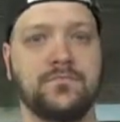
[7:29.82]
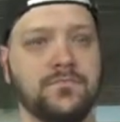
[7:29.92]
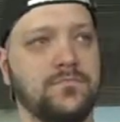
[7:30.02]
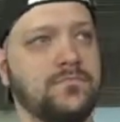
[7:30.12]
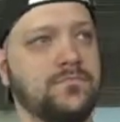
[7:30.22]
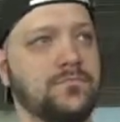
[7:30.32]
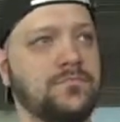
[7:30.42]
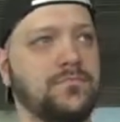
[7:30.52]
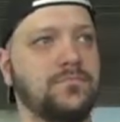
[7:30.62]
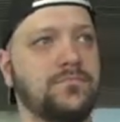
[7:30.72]

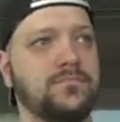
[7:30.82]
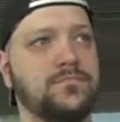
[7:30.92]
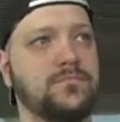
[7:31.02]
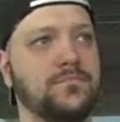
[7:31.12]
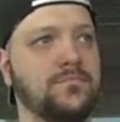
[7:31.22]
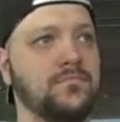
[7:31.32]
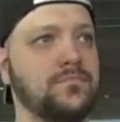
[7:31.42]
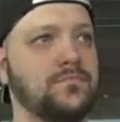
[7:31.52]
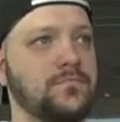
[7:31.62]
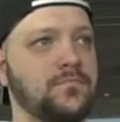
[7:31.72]

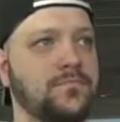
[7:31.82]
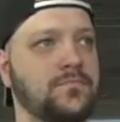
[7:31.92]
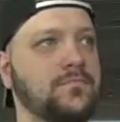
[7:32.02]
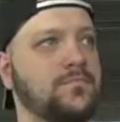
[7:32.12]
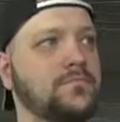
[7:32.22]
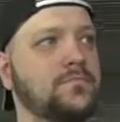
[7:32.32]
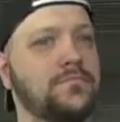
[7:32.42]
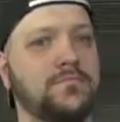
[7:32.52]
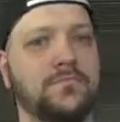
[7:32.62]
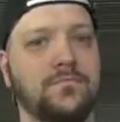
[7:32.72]

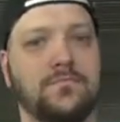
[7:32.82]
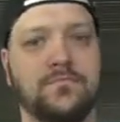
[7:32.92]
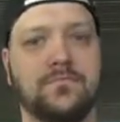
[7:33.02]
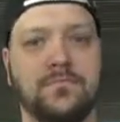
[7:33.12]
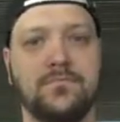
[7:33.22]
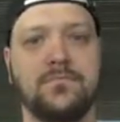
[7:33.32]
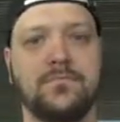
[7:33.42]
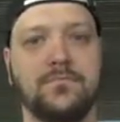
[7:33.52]
This person isn't speaking.